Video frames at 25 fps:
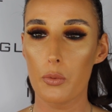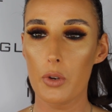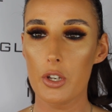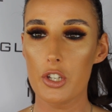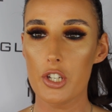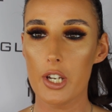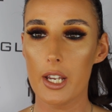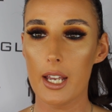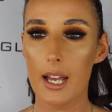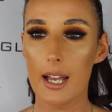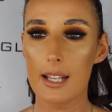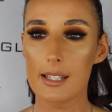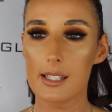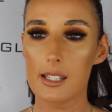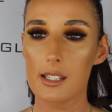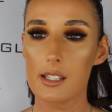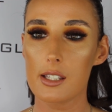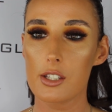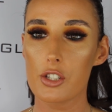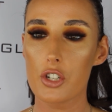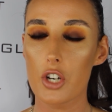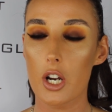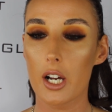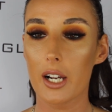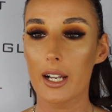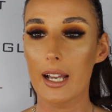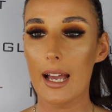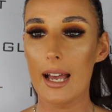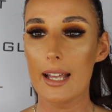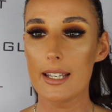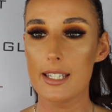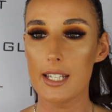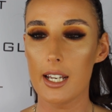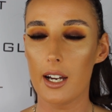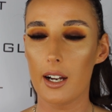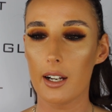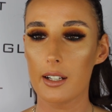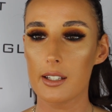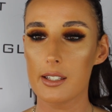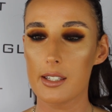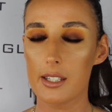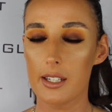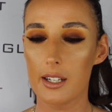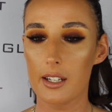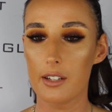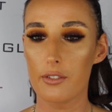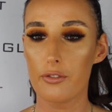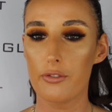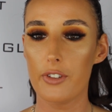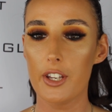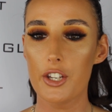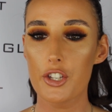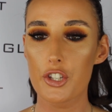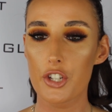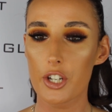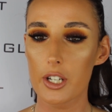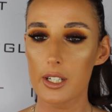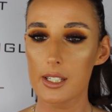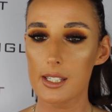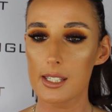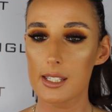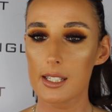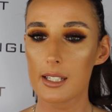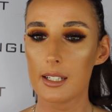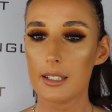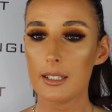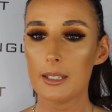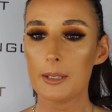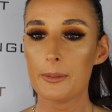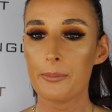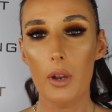which has strong antioxidant features,